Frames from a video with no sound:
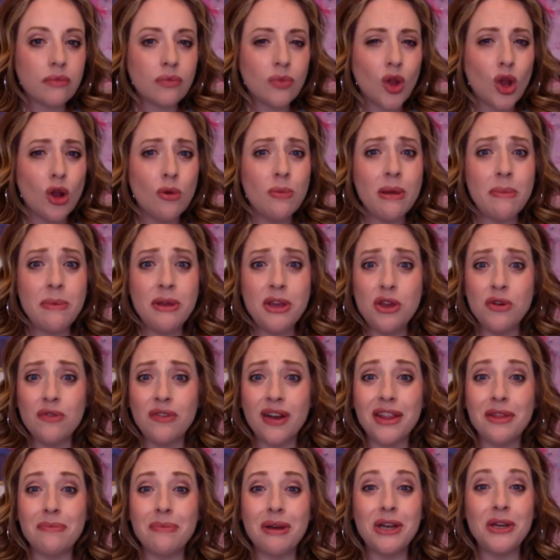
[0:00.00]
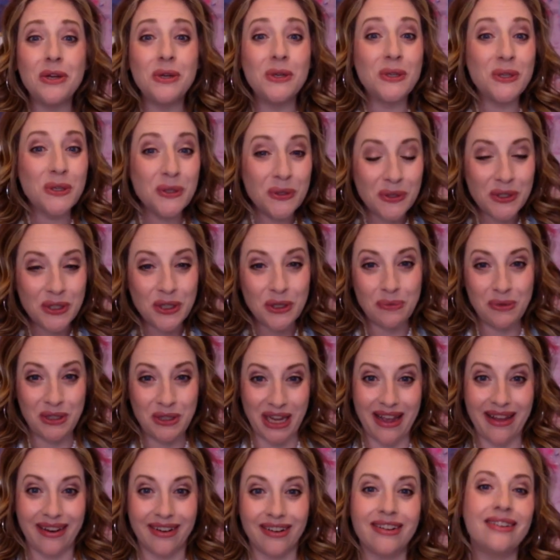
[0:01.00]
Or maybe you find them on your YouTube
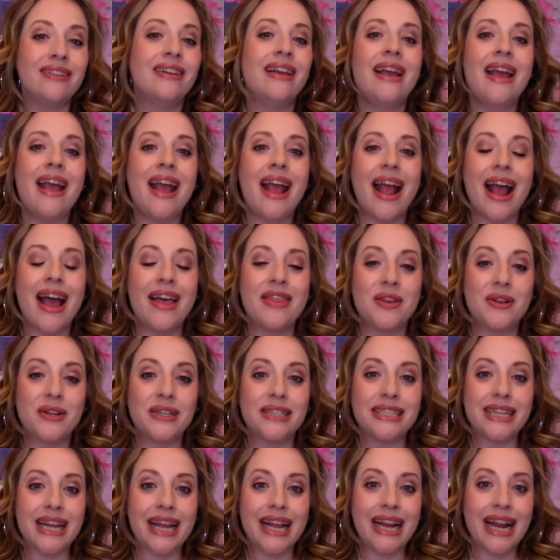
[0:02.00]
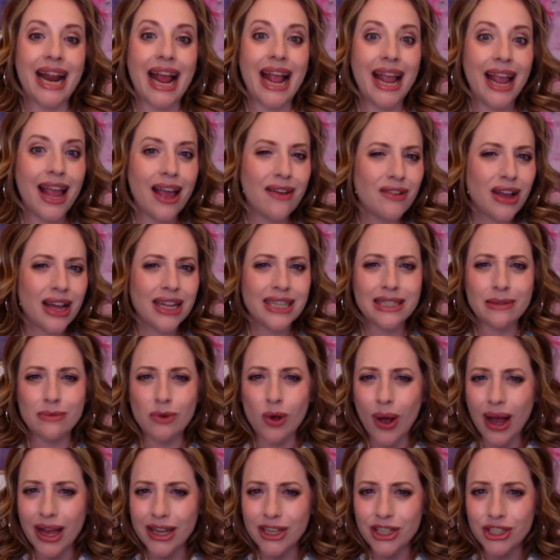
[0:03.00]
channel and they're saying, hey, I've got some
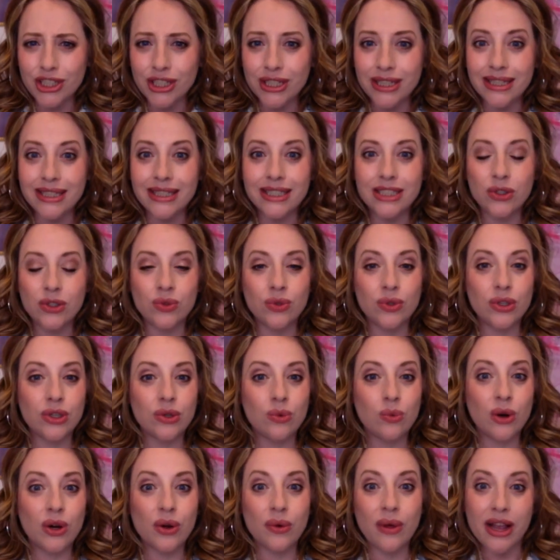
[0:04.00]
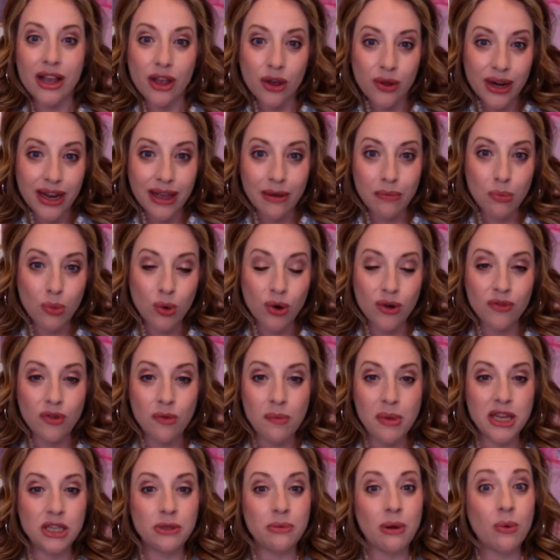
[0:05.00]
questions, or where do I go to get more
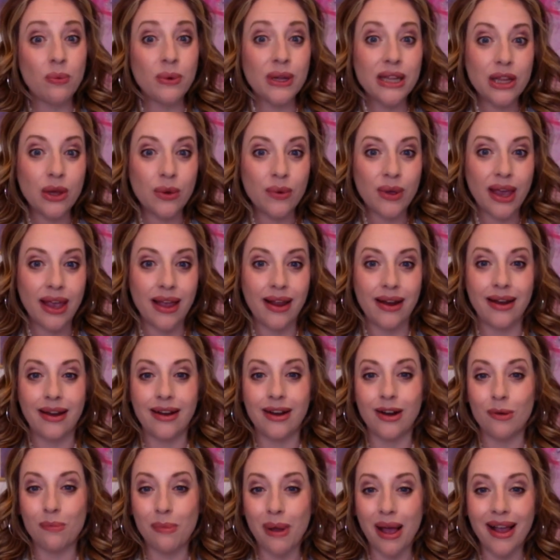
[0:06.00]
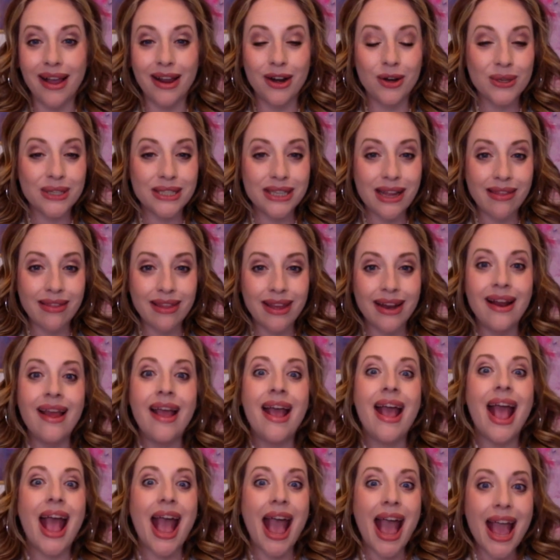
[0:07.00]
information about relocating or buying or selling?
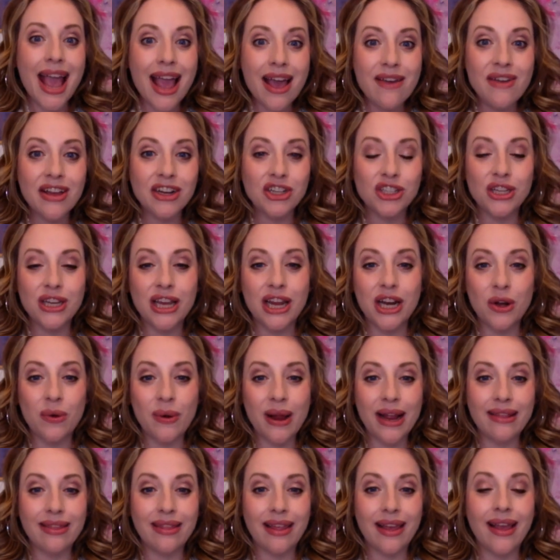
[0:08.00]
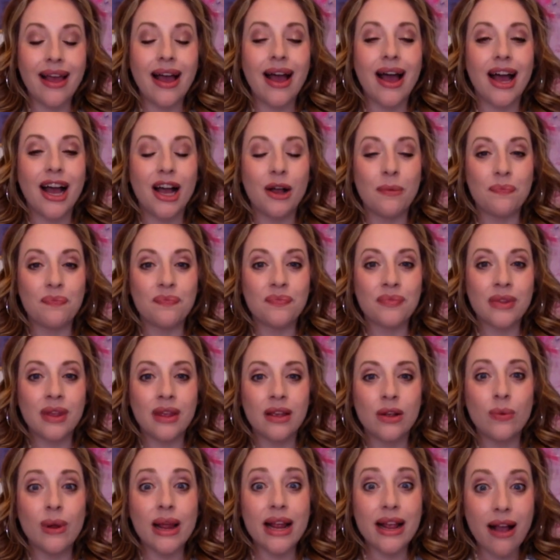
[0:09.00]
Hey, I've actually got a
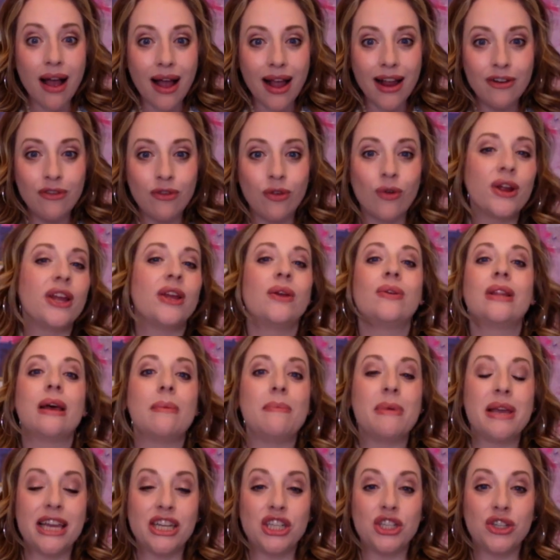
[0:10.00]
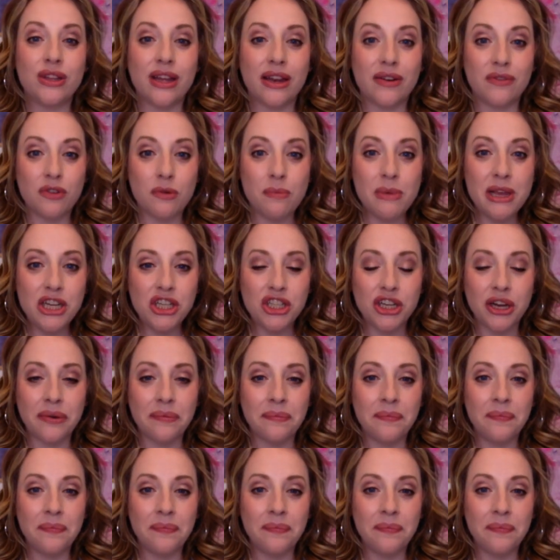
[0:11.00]
great guide for you. Let me get you that information.